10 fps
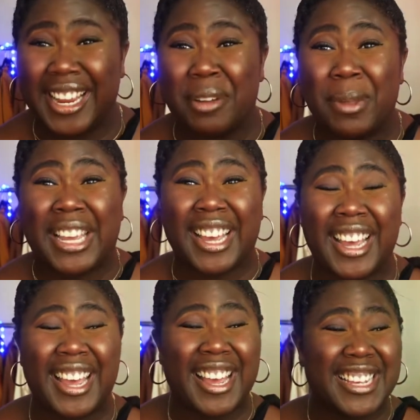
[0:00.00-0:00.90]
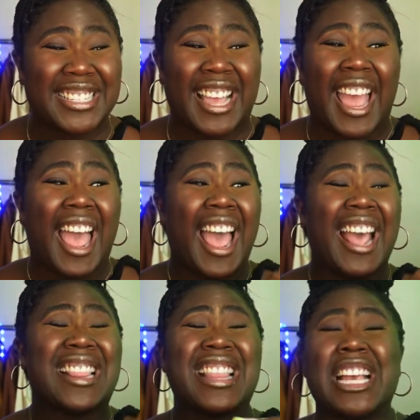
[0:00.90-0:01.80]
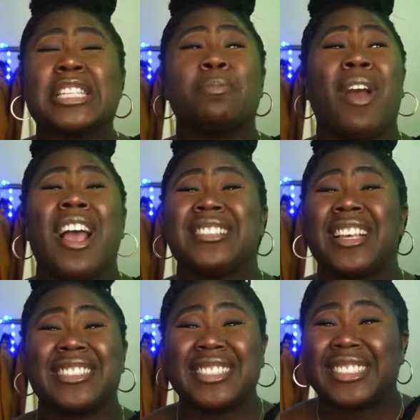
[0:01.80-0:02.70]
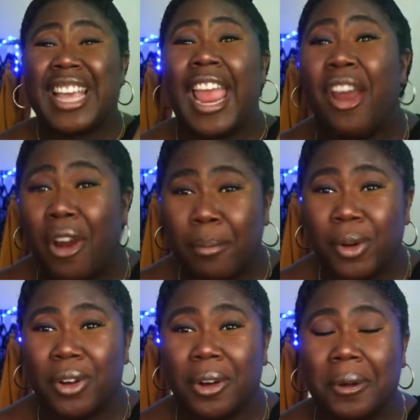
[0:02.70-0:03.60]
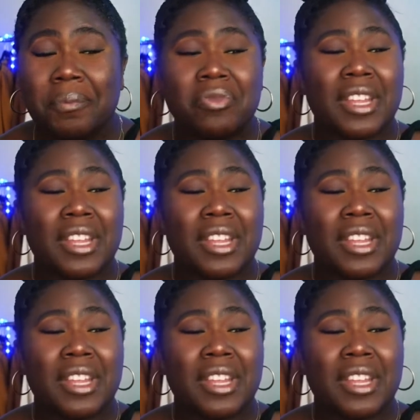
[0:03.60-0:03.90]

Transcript: because this process is terrible.